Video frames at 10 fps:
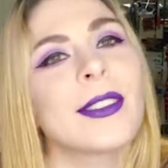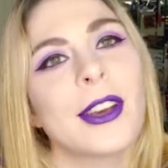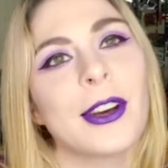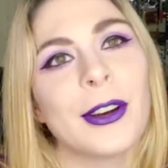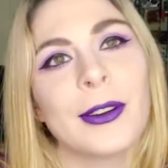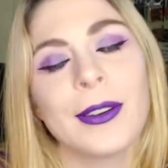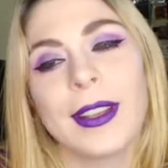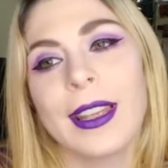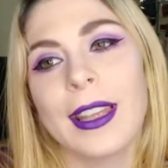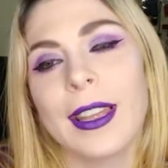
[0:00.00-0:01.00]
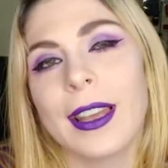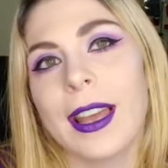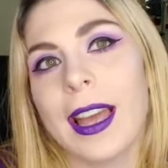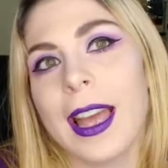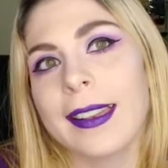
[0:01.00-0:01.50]
So
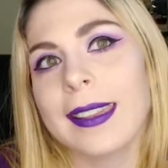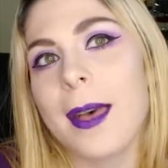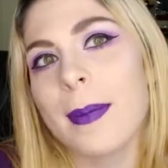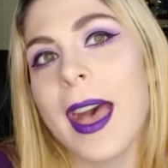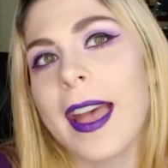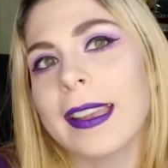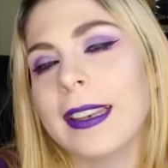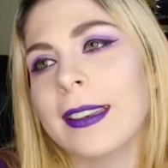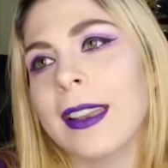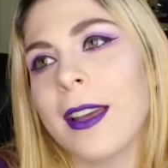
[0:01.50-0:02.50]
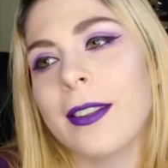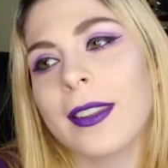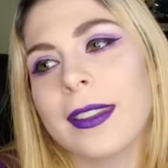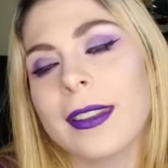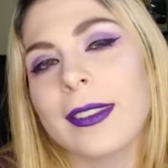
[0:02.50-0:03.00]
I sat back,
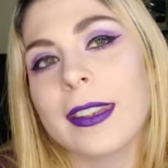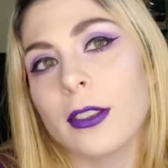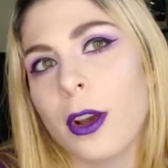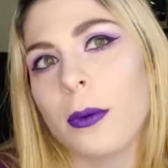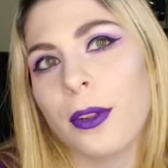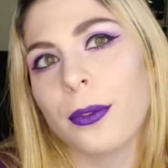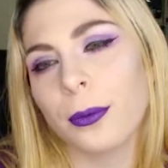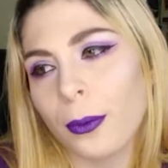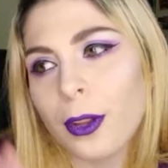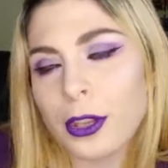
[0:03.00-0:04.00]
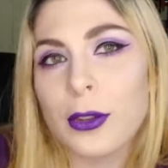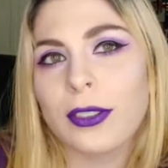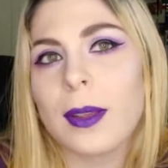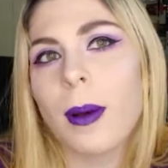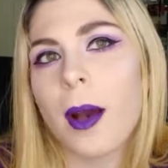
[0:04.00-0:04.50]
and he's like, no, we'll
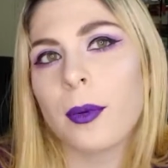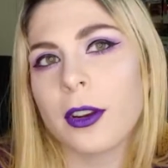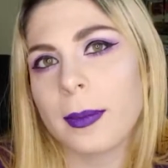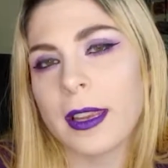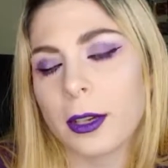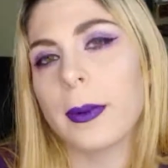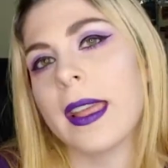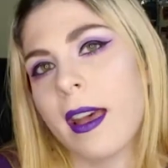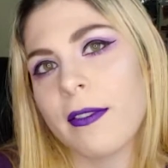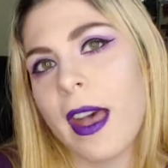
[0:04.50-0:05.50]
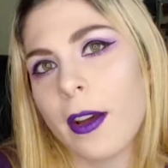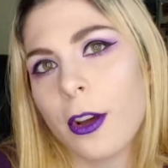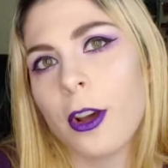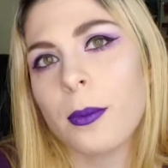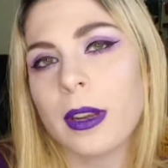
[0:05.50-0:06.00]
use the popcorn maker we have at
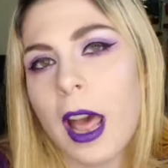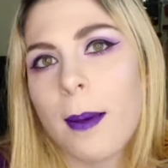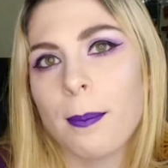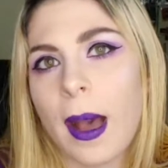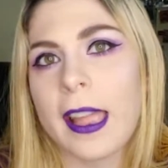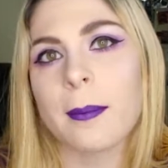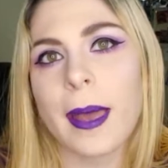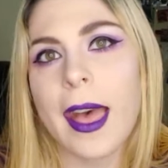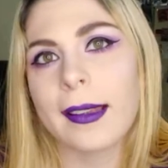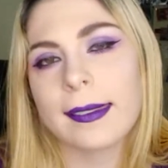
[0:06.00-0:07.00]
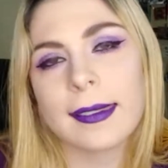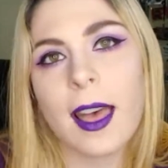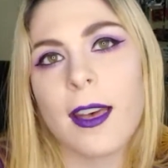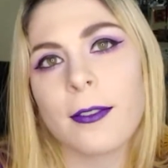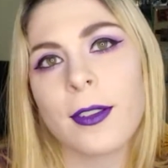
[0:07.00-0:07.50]
home. We're not buying bagged
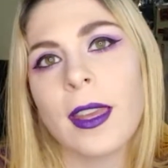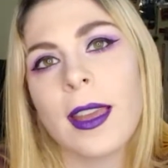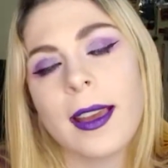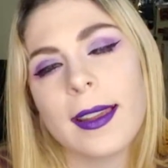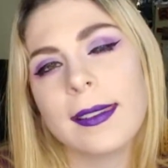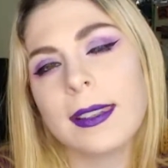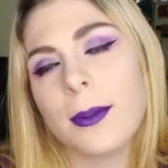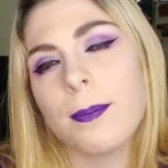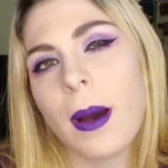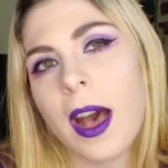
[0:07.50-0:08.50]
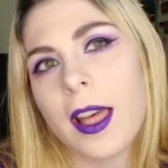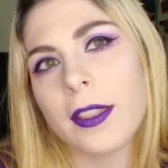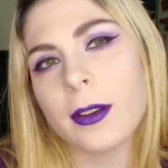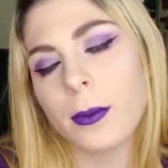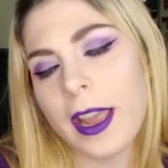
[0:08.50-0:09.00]
stuff. I still
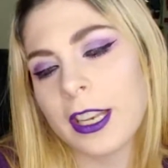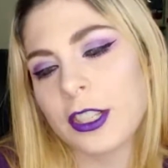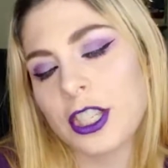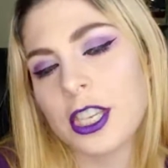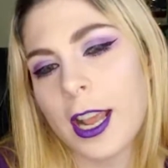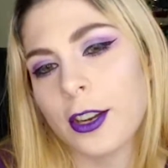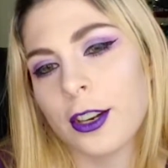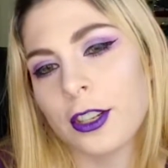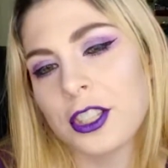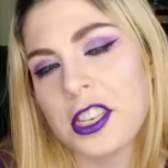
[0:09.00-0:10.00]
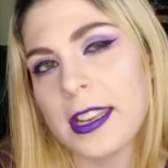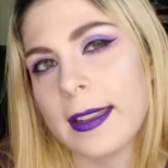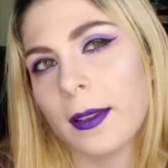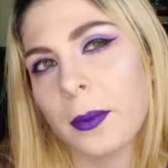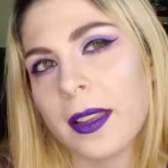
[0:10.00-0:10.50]
bought the white cheddar
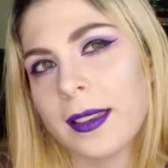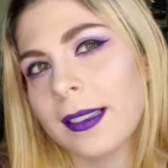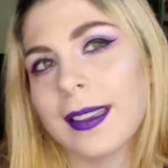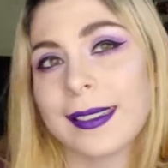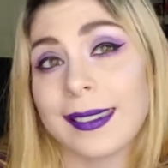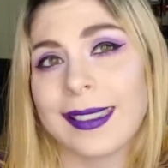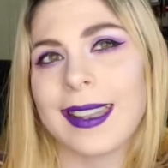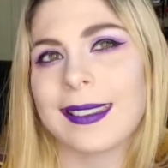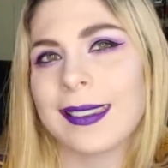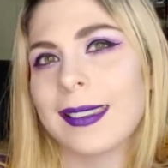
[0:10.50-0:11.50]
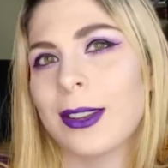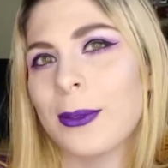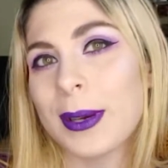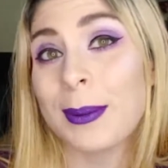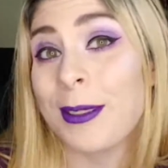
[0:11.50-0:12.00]
cheese one because that's still
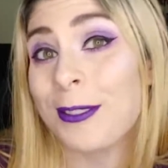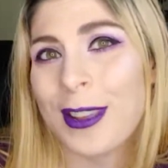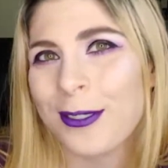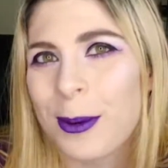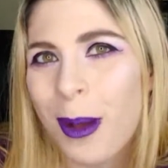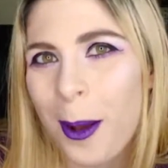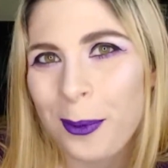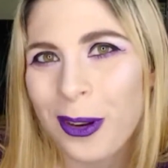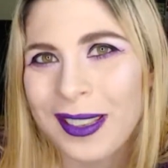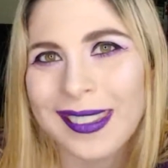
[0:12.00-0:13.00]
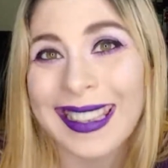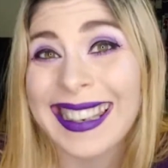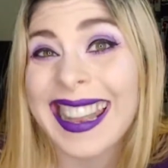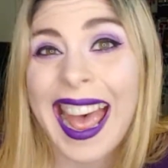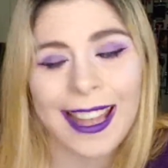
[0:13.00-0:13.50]
one of my favorite popcorns, and
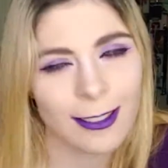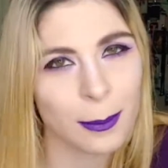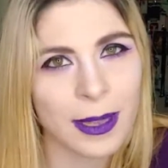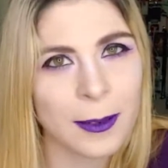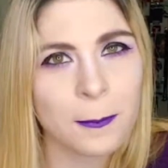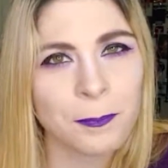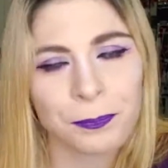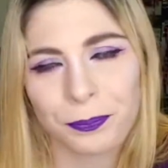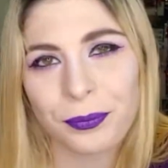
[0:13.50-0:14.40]
it has been